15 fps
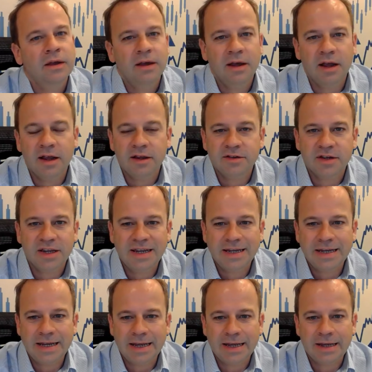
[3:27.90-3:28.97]
is a
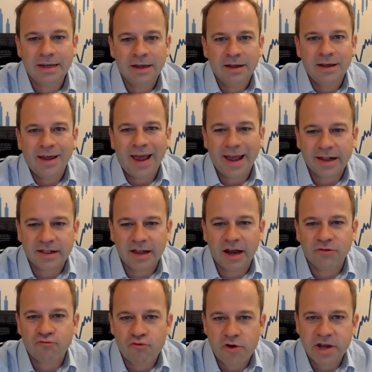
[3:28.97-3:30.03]
key
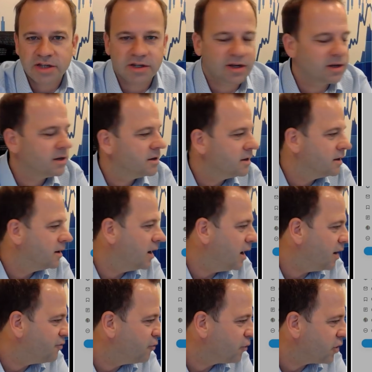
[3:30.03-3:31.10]
headline risk
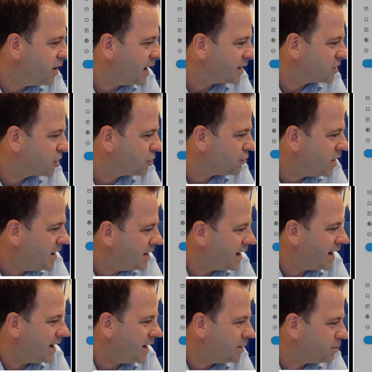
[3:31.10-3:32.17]
uh, for the next three
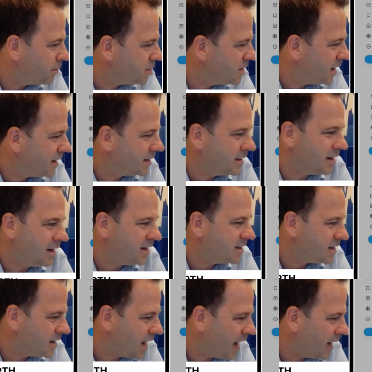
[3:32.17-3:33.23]
days, but particularly
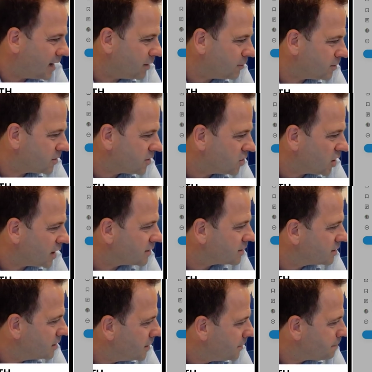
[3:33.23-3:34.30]
today, I would
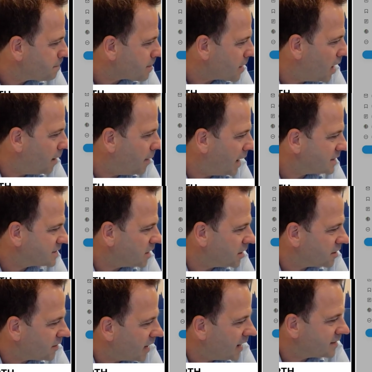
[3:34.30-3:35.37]
suggest. Um,
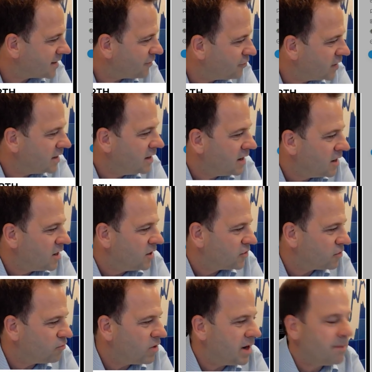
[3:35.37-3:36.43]
outside of that, definitely
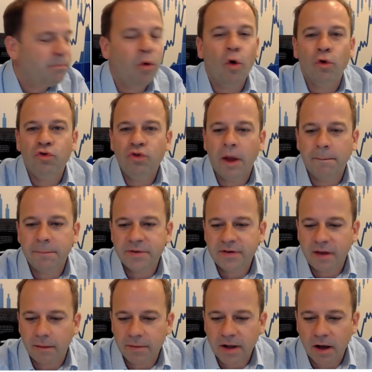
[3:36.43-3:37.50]
some really important numbers
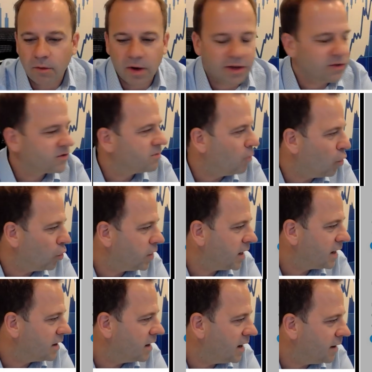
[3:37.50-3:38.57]
coming our way this
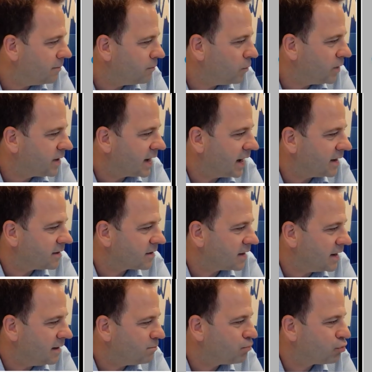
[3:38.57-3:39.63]
morning. Um, we get
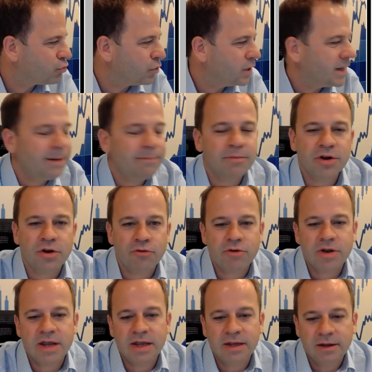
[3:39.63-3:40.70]
the
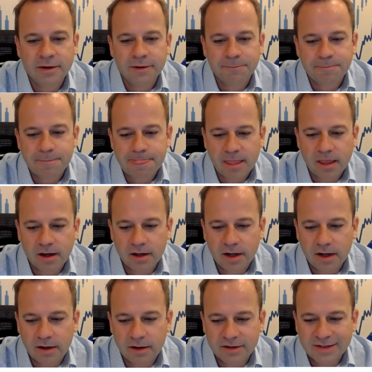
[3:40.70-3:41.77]
preliminary
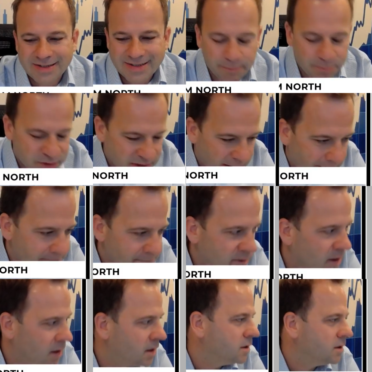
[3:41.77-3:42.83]
uh,
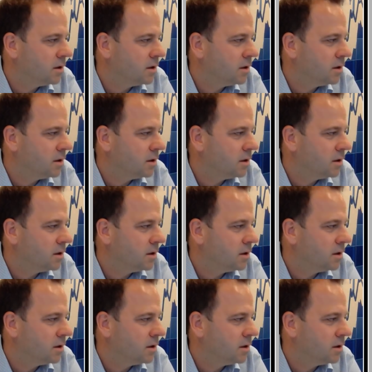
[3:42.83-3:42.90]
September